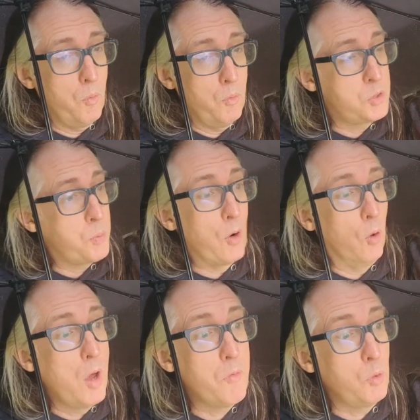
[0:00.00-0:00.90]
spread
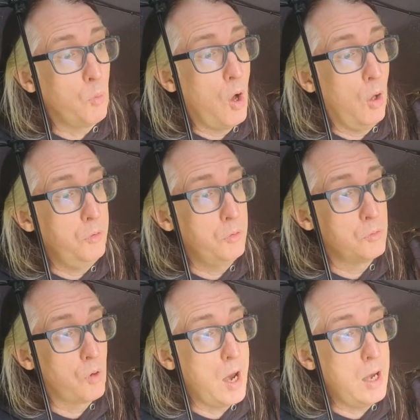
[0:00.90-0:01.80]
all over the world,
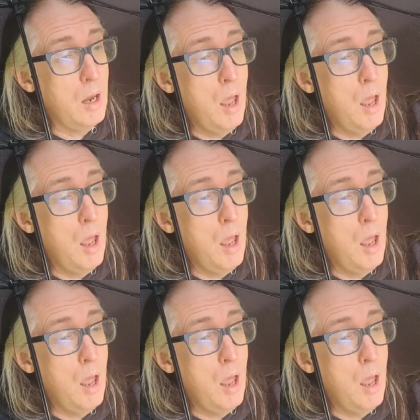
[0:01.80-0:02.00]
right?